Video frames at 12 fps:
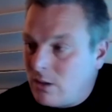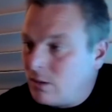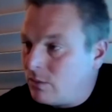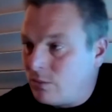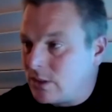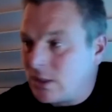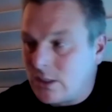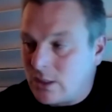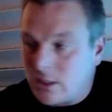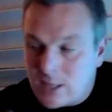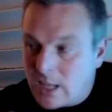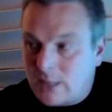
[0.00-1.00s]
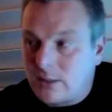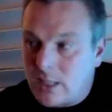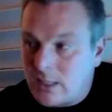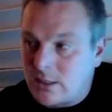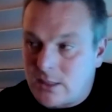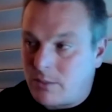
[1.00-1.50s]
was exactly
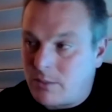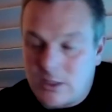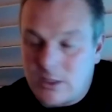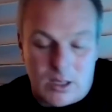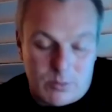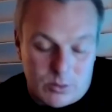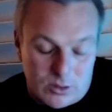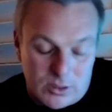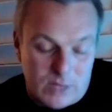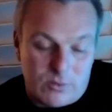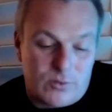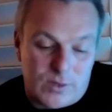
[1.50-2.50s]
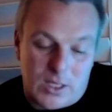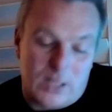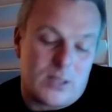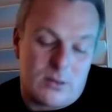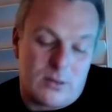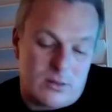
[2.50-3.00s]
that same example. I'll never
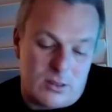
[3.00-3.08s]
forget it.